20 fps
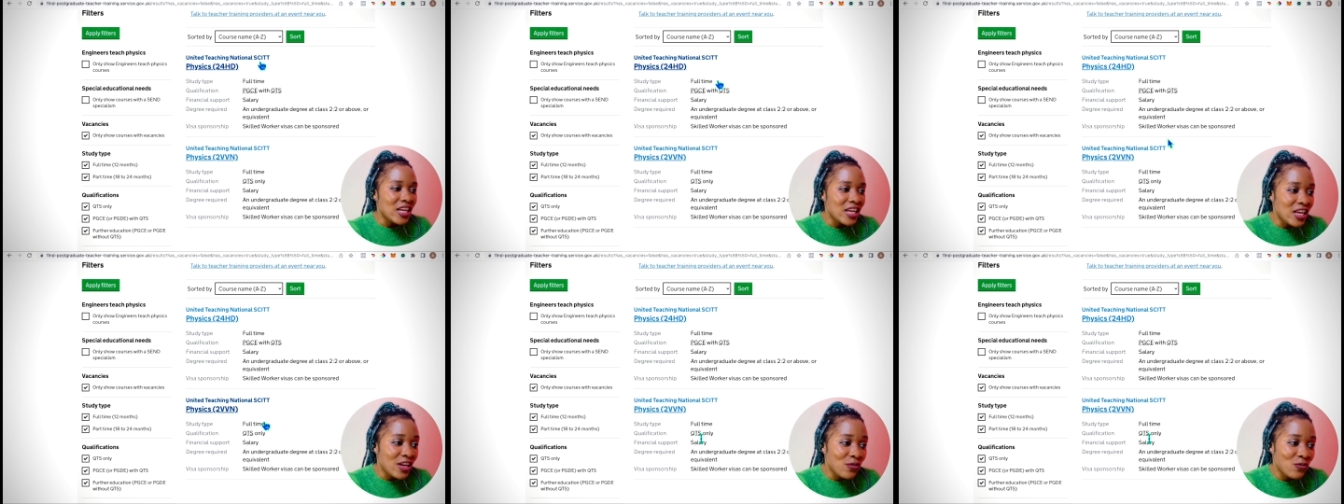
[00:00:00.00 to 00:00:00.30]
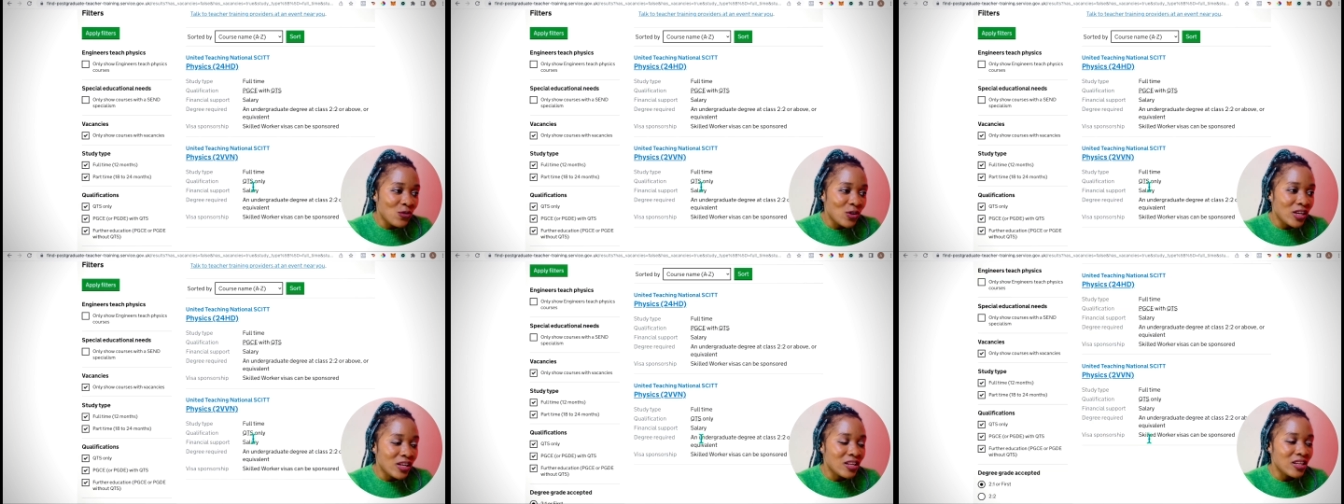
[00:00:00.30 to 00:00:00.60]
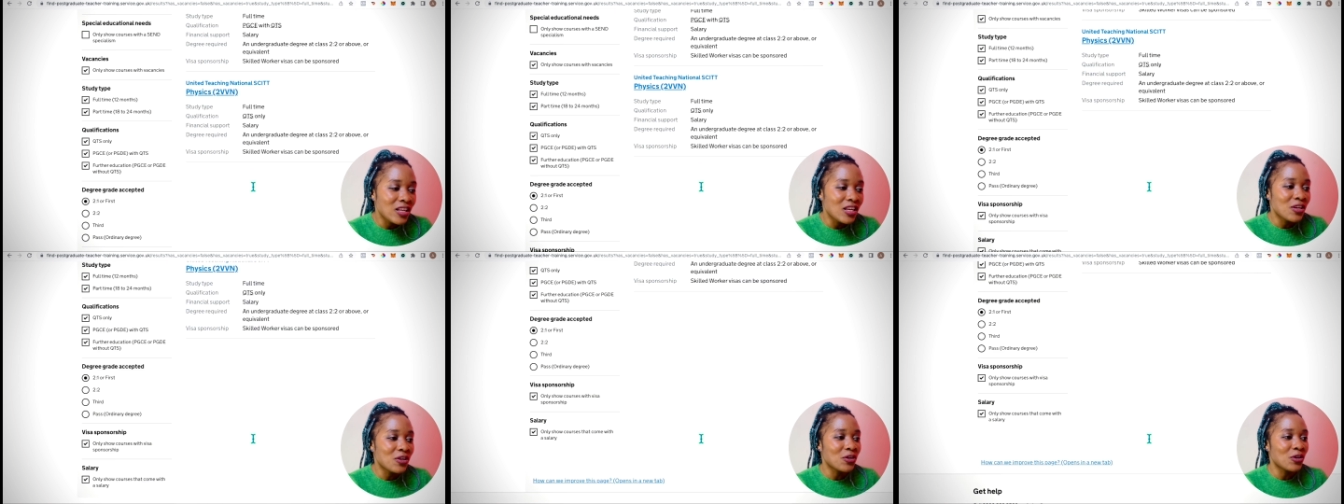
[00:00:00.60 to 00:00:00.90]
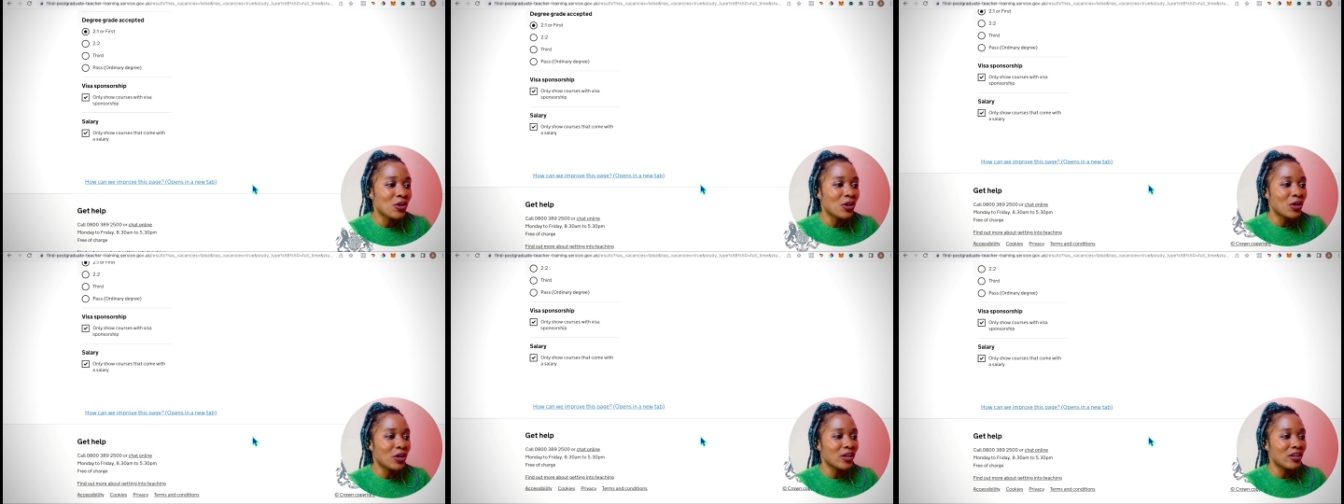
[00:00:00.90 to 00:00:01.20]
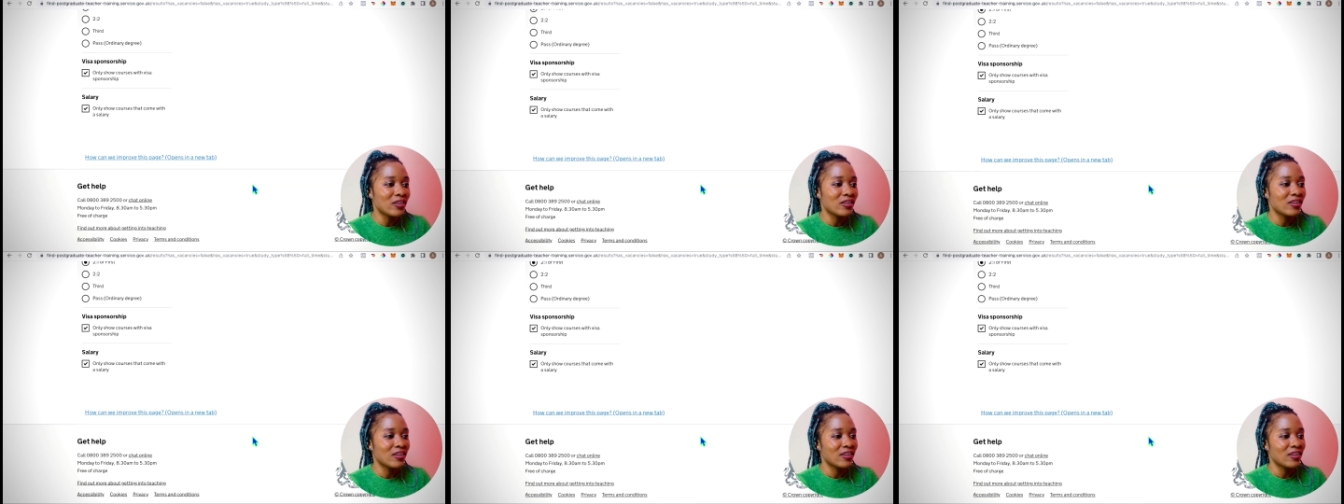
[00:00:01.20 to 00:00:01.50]
If we click
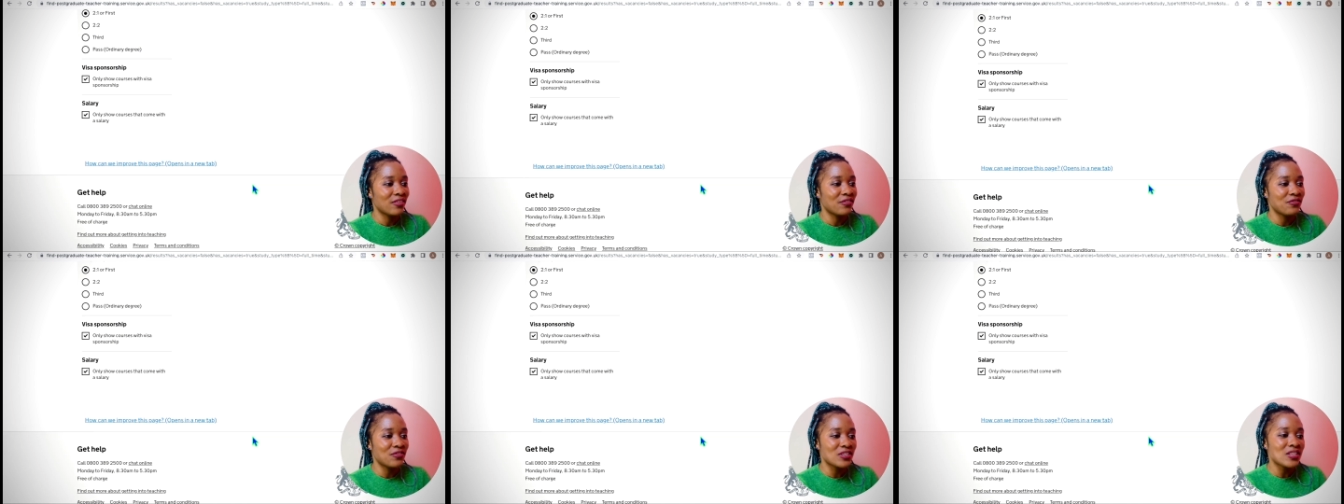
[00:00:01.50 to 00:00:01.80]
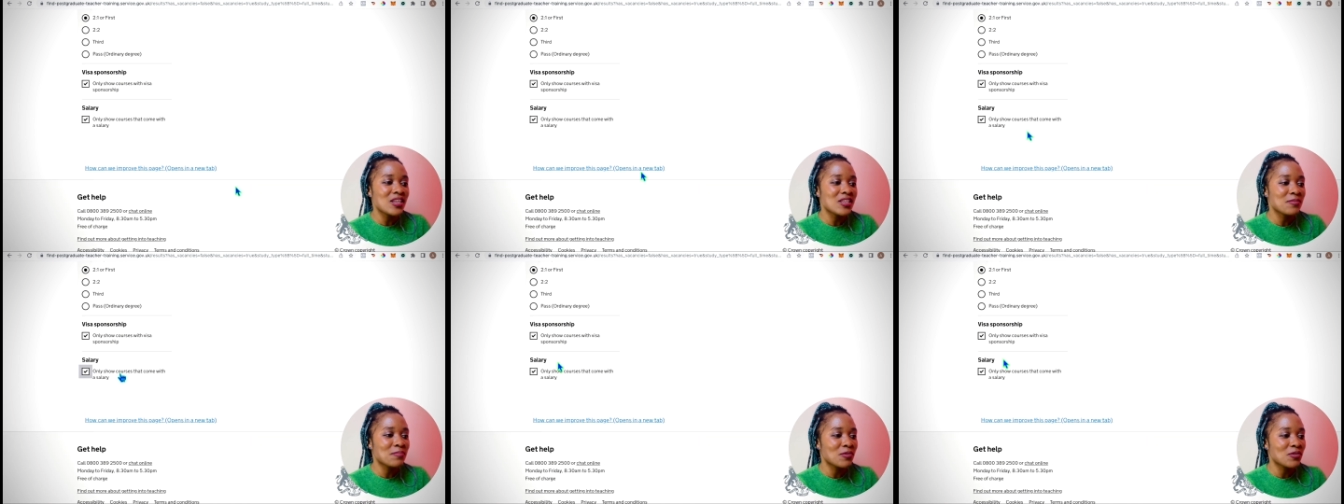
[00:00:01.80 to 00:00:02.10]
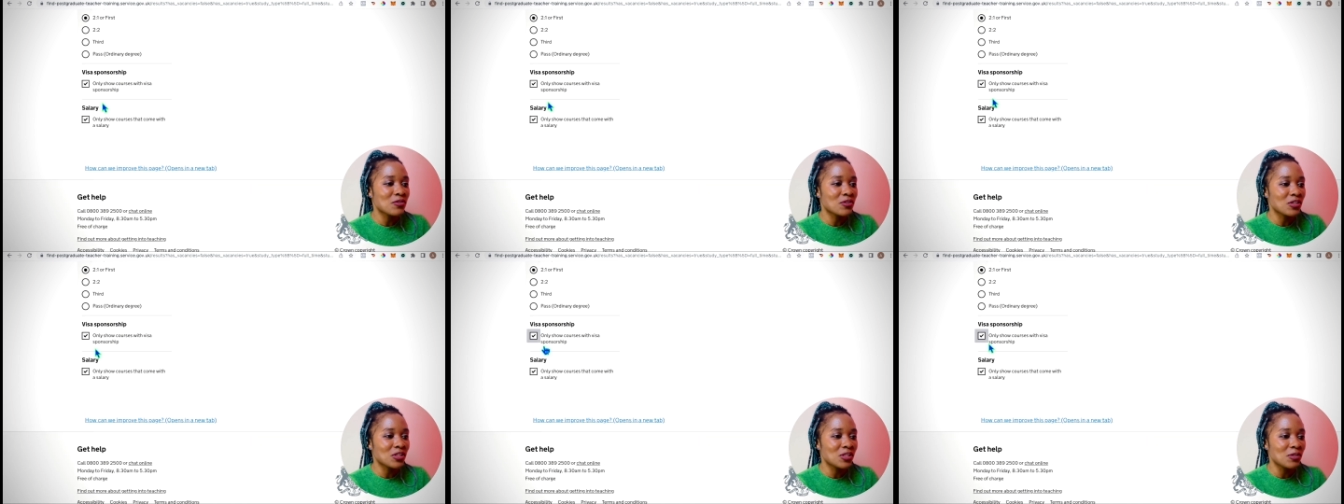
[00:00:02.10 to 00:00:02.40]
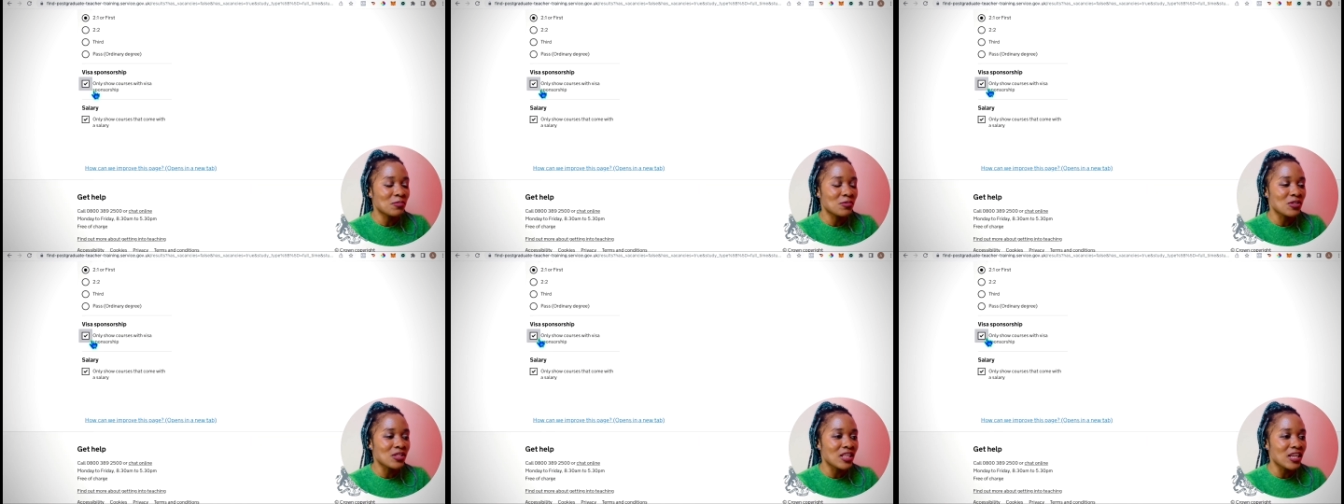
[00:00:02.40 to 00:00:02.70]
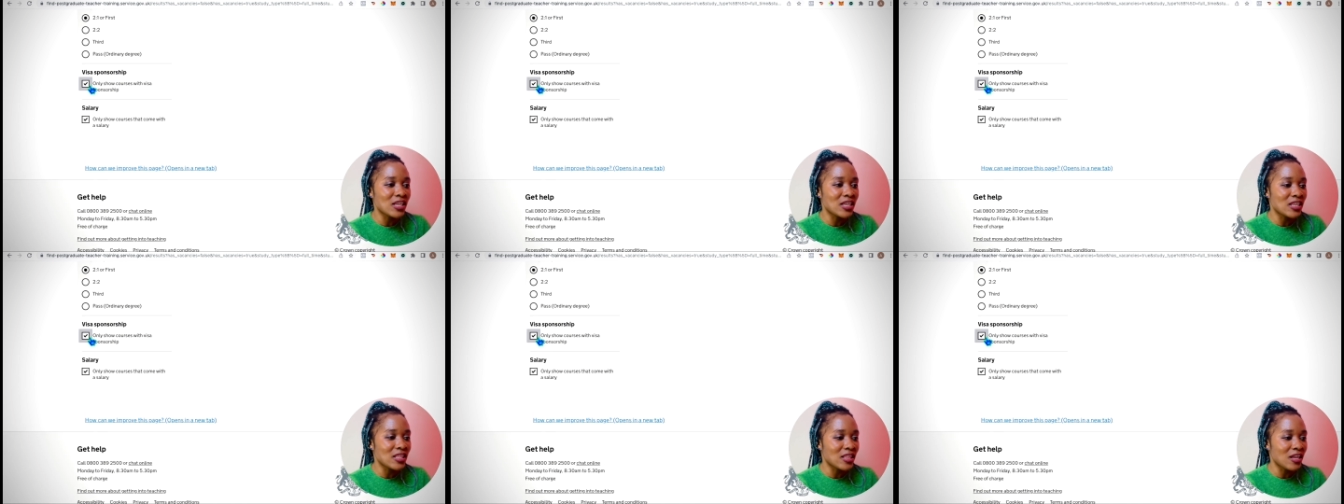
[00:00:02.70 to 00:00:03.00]
on visa sponsorship to
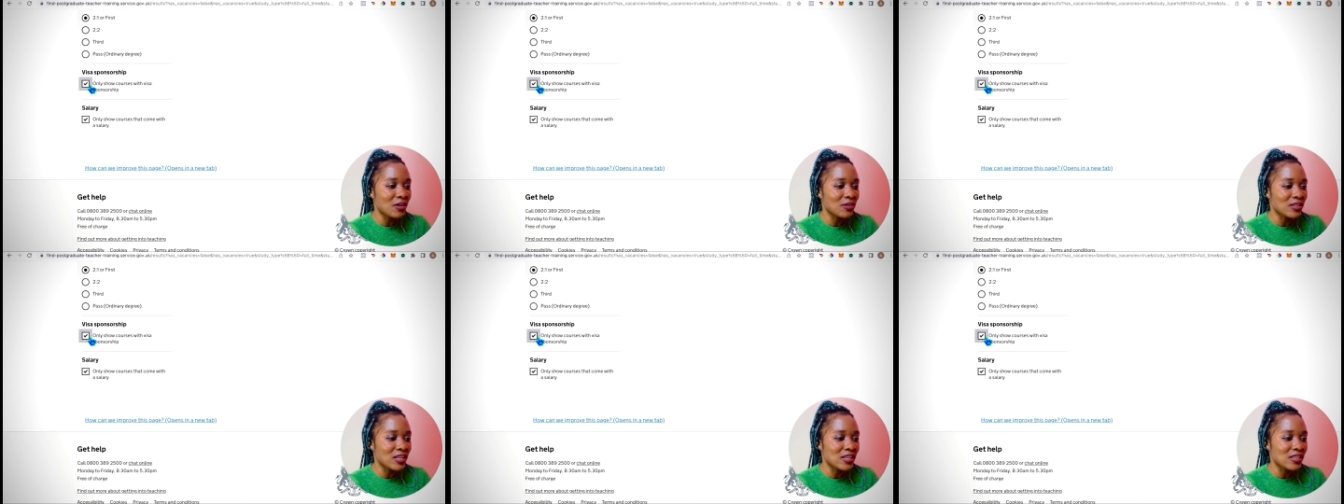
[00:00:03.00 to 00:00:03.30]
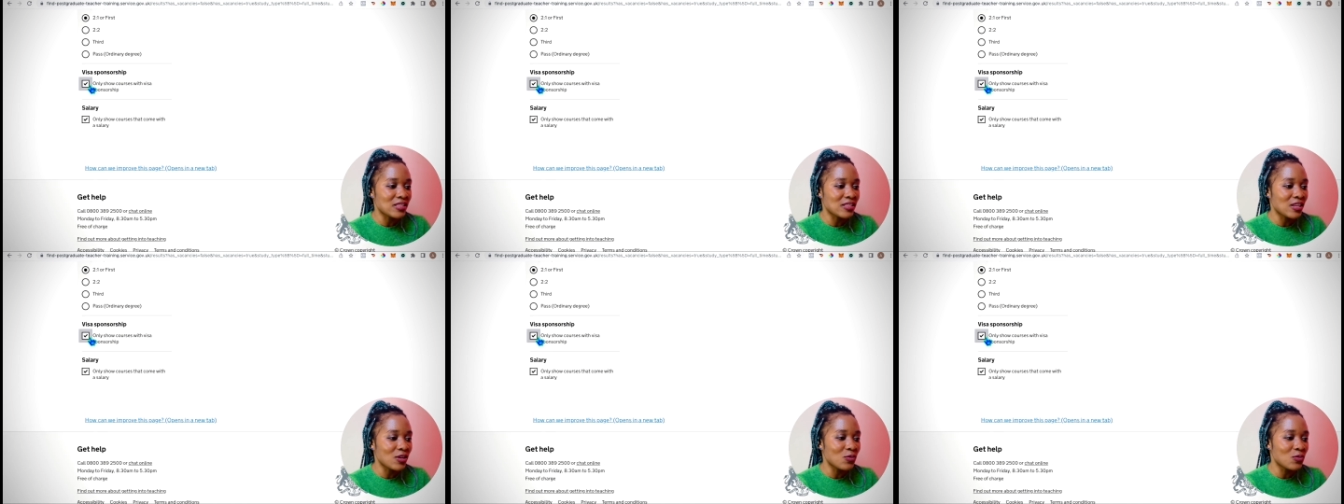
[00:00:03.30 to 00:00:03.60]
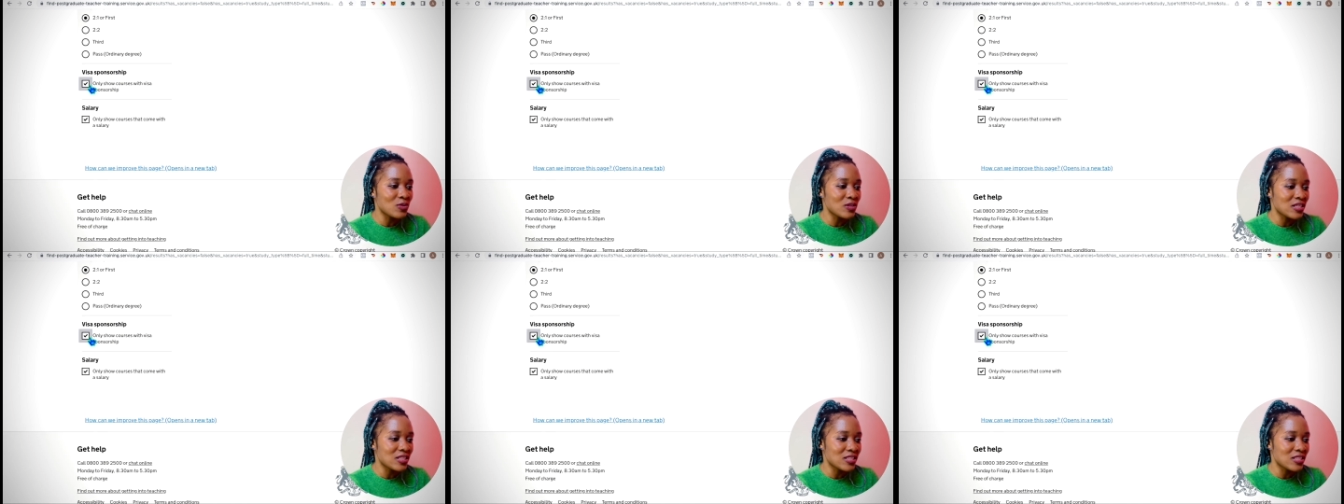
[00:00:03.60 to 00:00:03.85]
take it out and say only